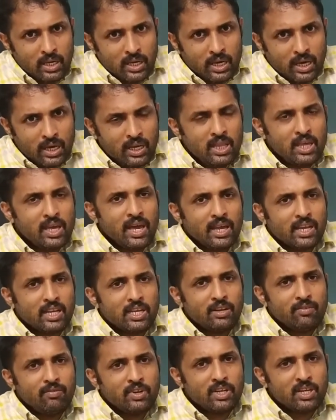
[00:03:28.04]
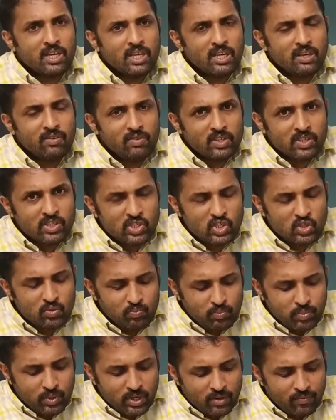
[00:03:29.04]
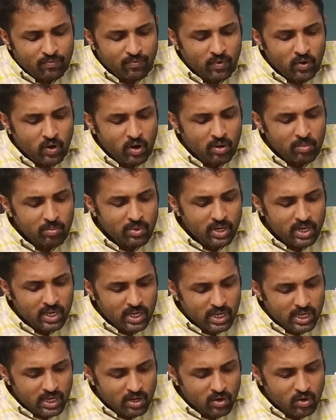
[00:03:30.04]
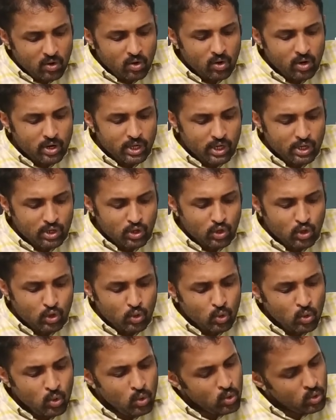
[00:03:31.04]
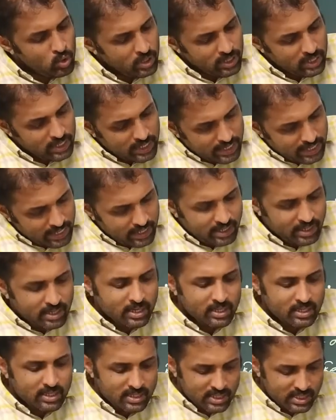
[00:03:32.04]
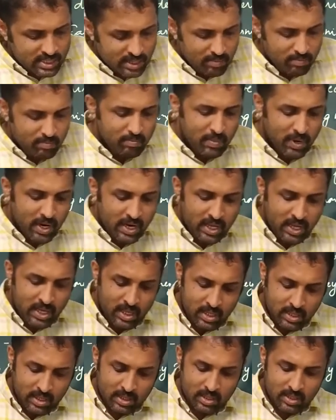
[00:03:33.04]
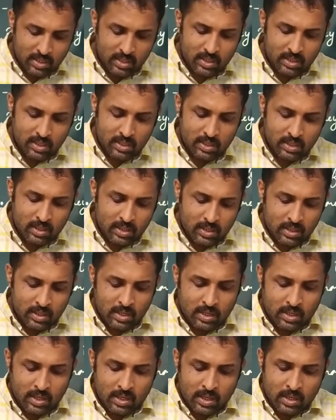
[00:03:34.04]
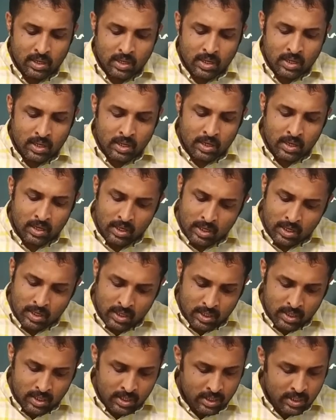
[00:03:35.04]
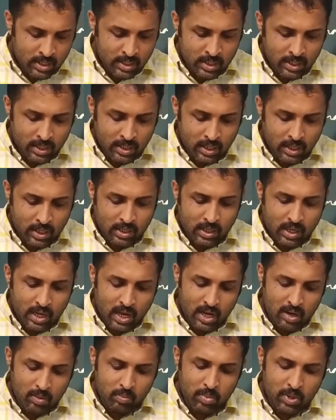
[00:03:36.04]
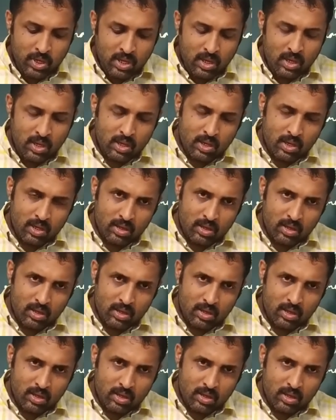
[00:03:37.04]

any activity which is performed in order to get some money, it can be